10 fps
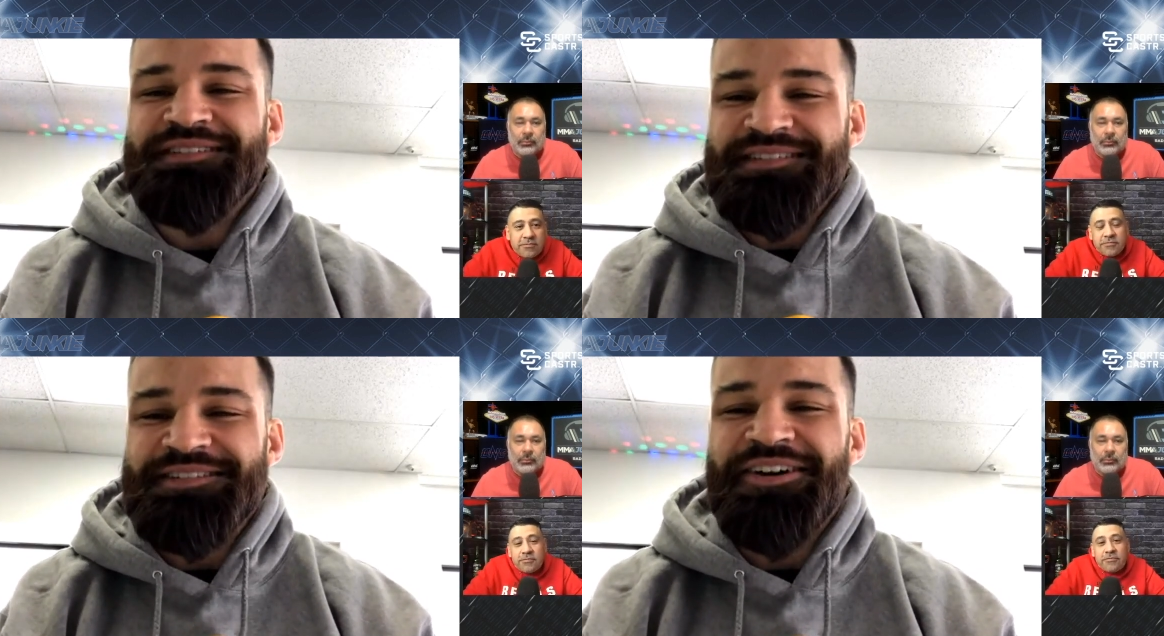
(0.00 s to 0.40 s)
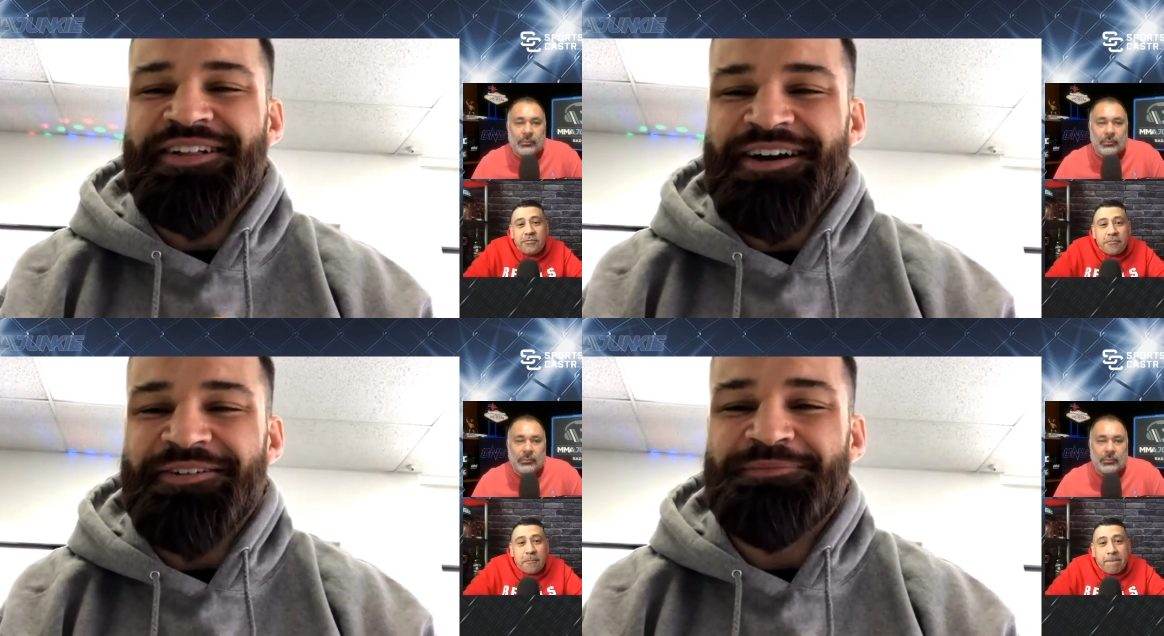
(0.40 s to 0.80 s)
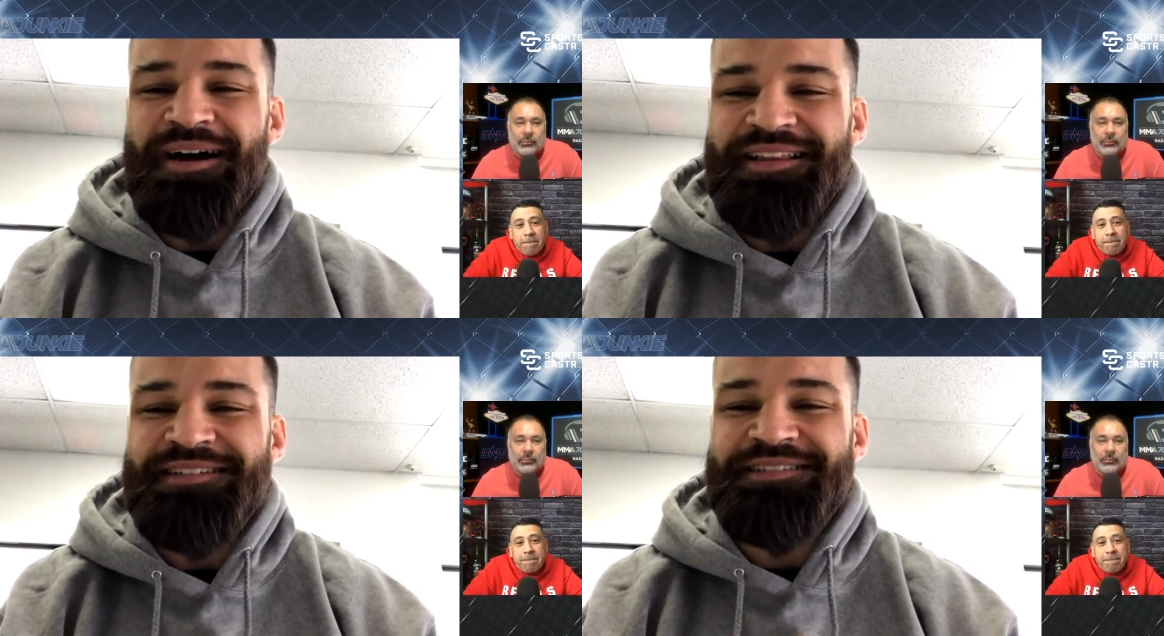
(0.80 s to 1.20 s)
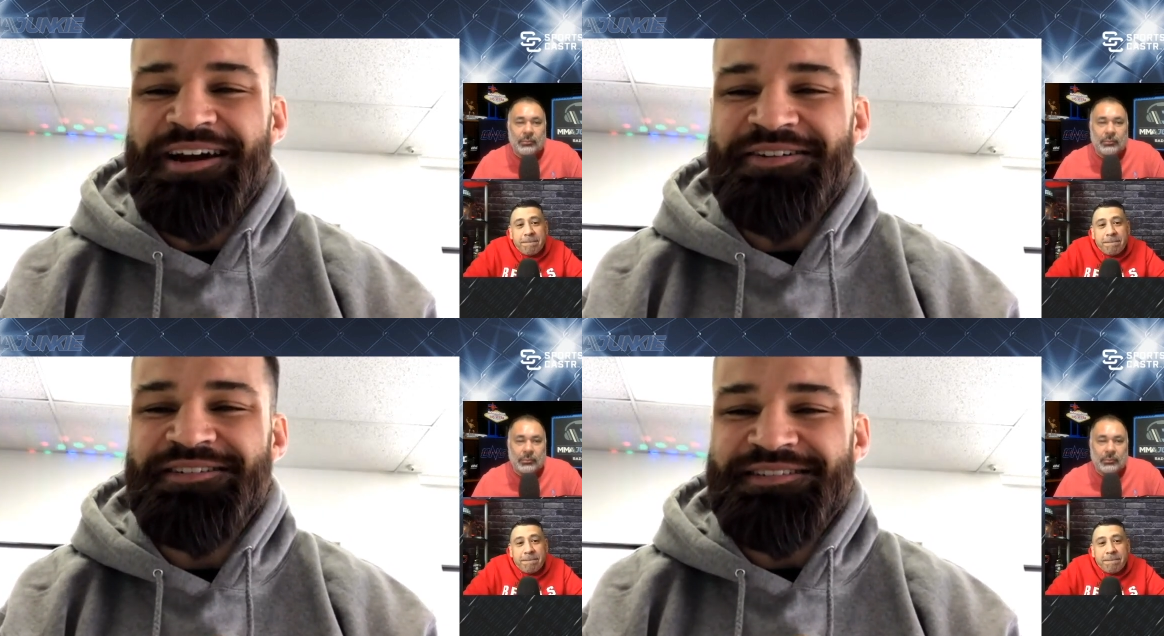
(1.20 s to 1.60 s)
Speaker 1: Let's call out Miley
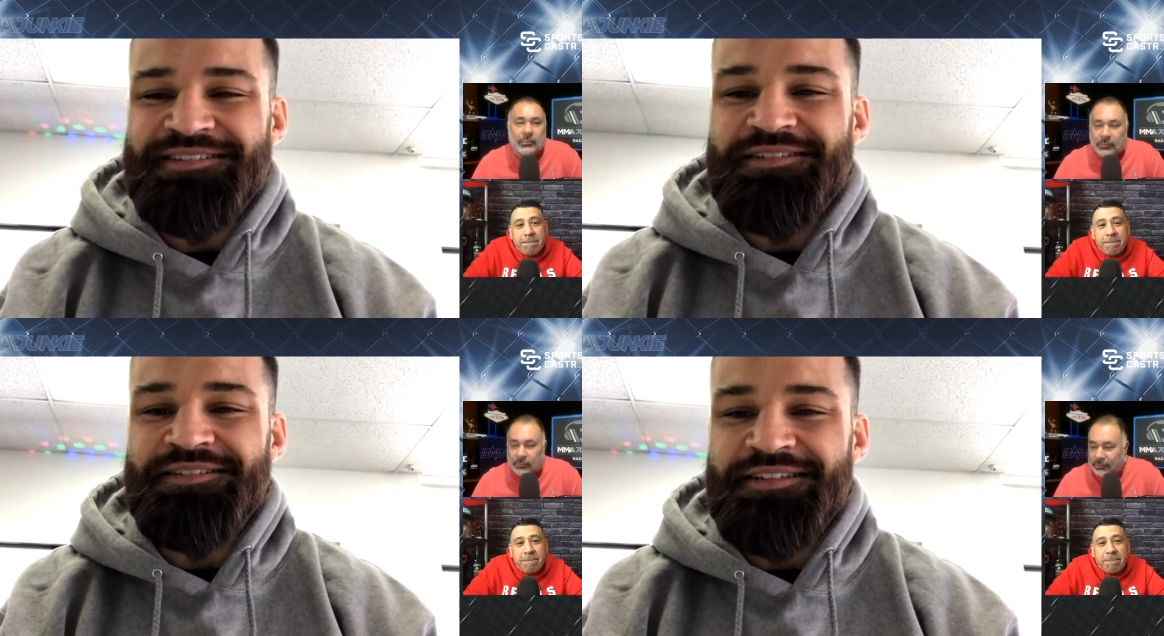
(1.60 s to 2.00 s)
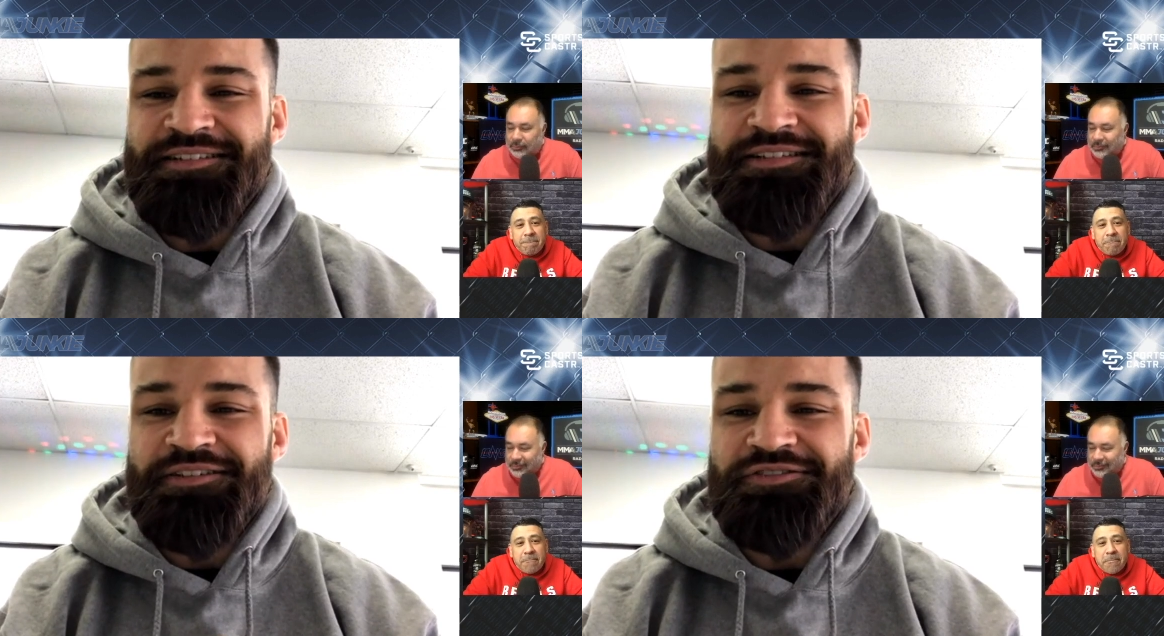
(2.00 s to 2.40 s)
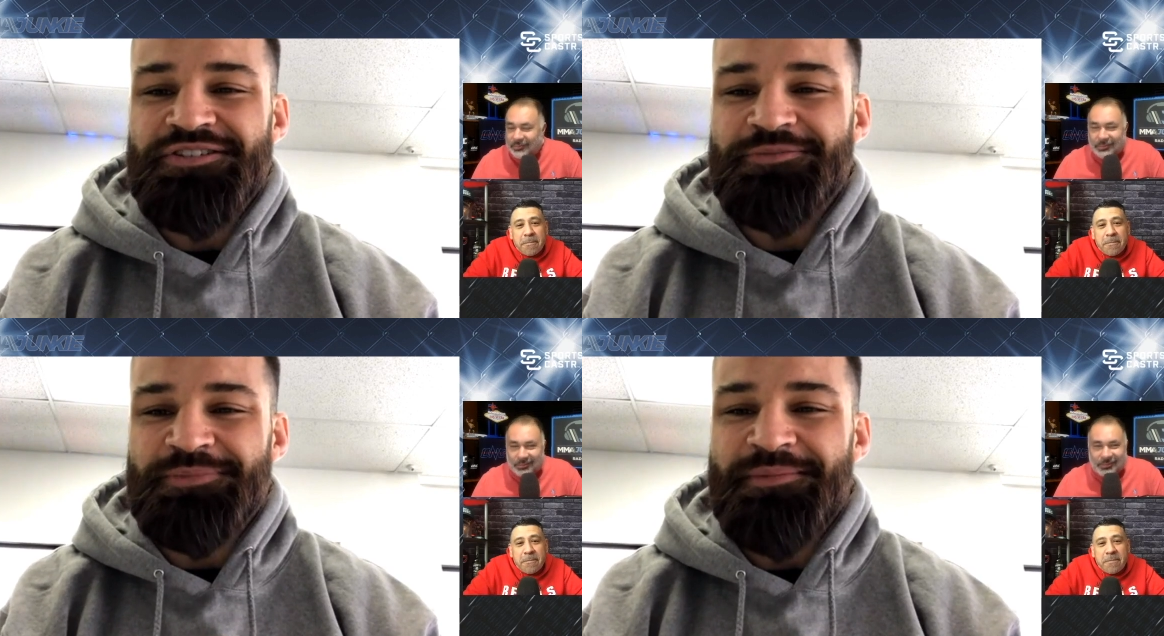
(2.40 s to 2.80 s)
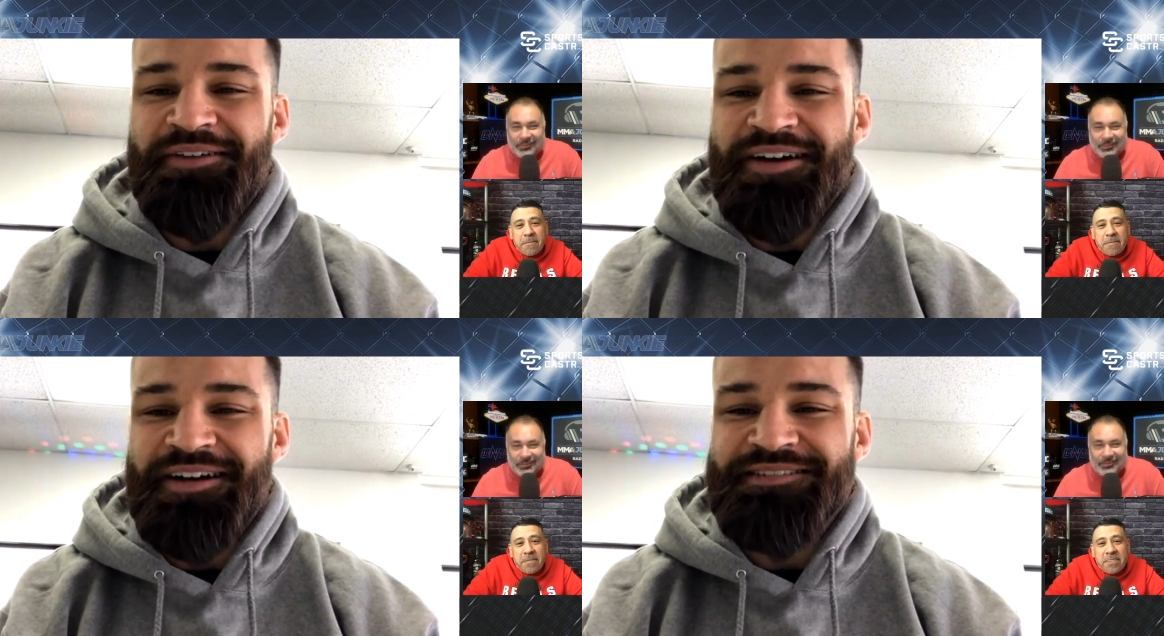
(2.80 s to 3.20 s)
Cyrus and let's see if she'll be my
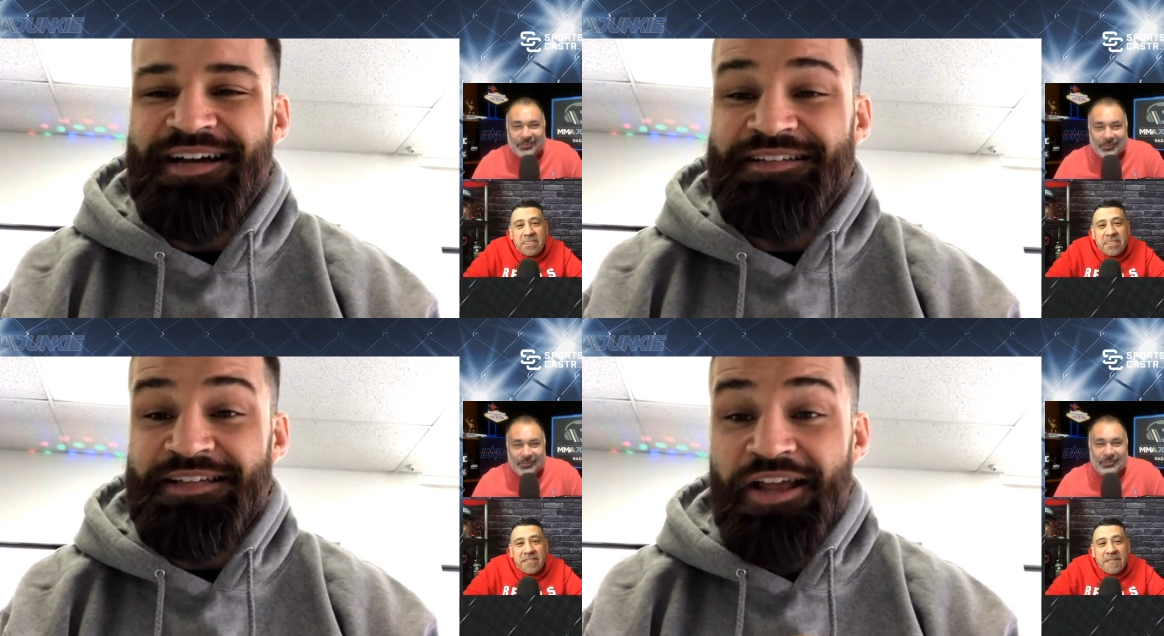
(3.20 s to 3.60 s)
Valentine.